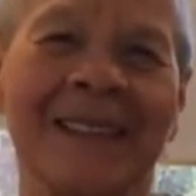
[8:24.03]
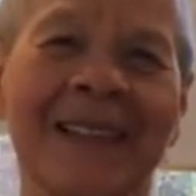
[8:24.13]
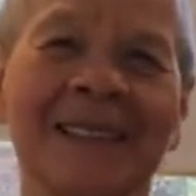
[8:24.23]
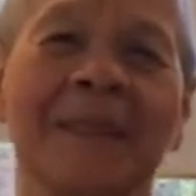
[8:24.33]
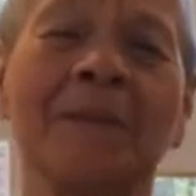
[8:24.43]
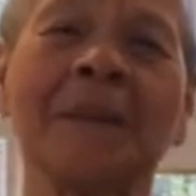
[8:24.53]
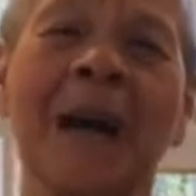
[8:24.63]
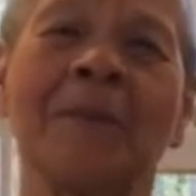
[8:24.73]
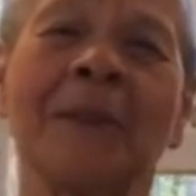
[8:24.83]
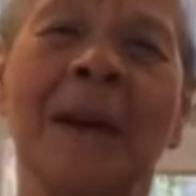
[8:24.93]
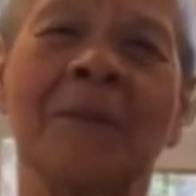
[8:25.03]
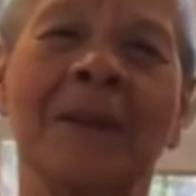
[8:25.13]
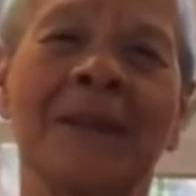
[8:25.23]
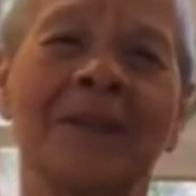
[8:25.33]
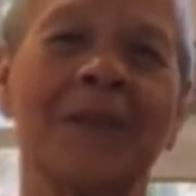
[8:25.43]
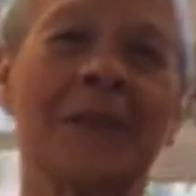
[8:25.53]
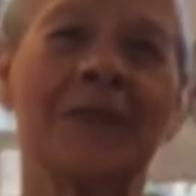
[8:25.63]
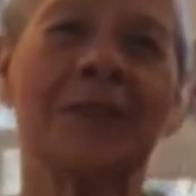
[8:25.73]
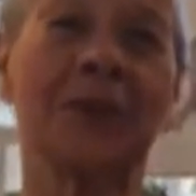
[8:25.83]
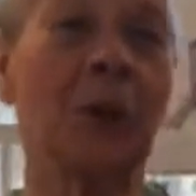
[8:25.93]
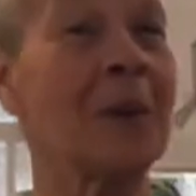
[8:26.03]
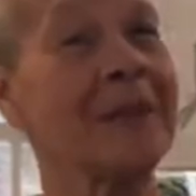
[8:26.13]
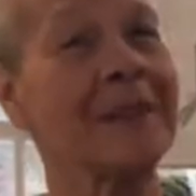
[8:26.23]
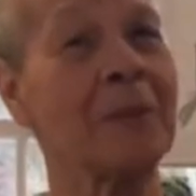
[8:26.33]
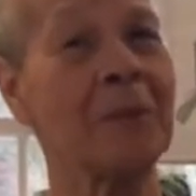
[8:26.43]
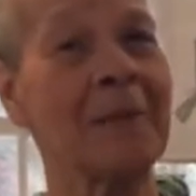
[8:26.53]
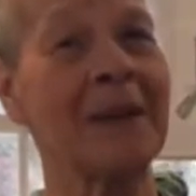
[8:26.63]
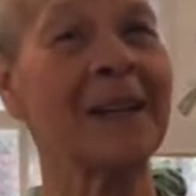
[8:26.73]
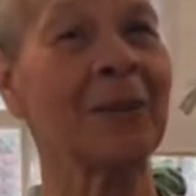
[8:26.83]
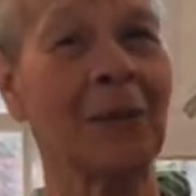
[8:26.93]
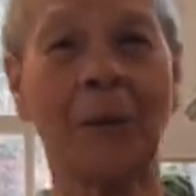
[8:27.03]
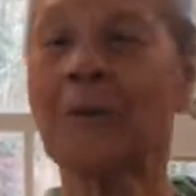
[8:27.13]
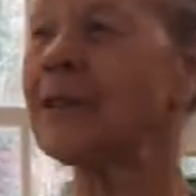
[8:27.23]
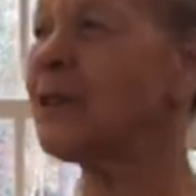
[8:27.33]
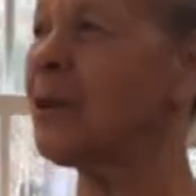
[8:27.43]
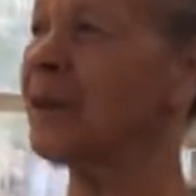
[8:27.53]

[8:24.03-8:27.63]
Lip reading: Yeah, and sometimes when I'll be in the store somewhere making groceries.